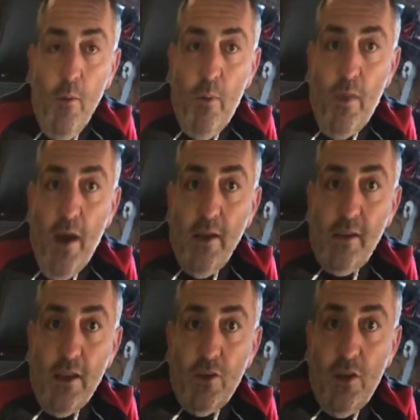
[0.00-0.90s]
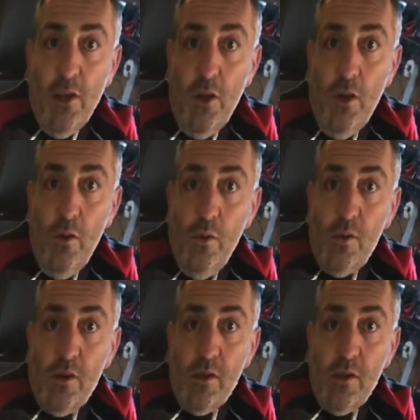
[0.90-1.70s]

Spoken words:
but that is actually used as a